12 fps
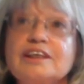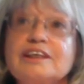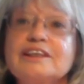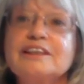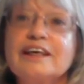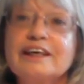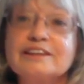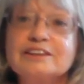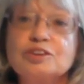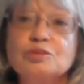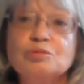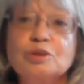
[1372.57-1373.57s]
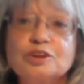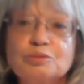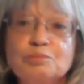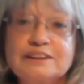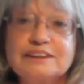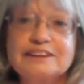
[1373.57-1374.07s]
connect to
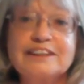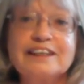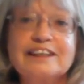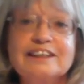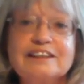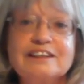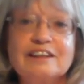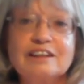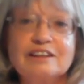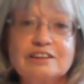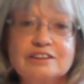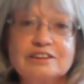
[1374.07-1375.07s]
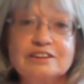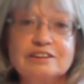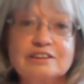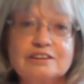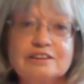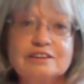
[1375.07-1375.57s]
what's missing in us,